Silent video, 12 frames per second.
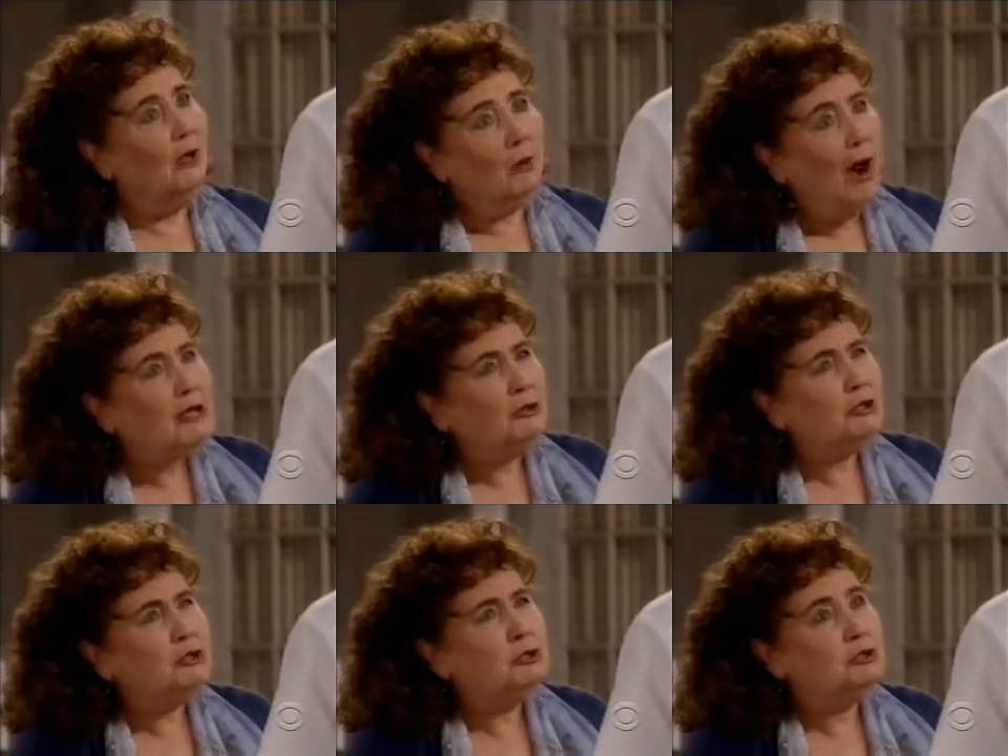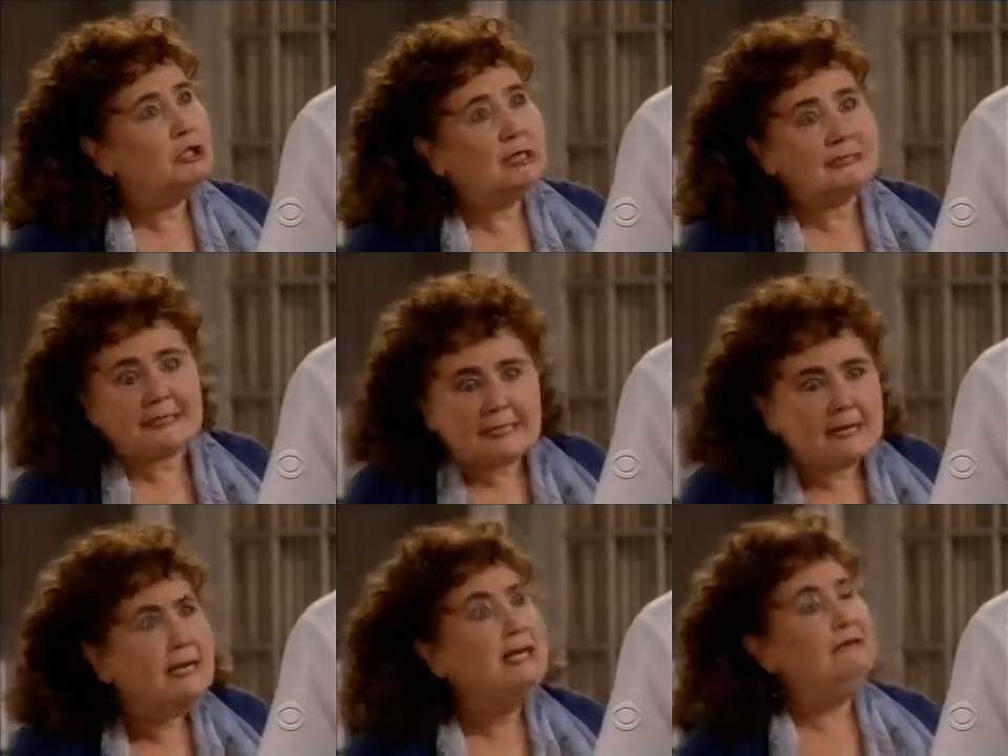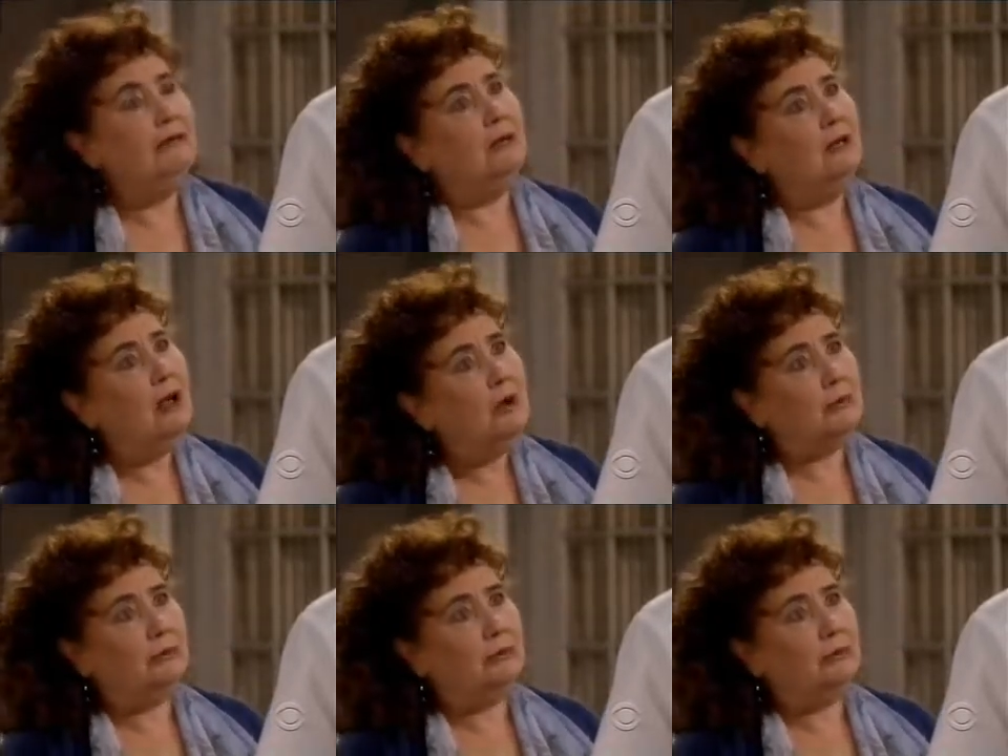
Why couldn't you just leave her alone?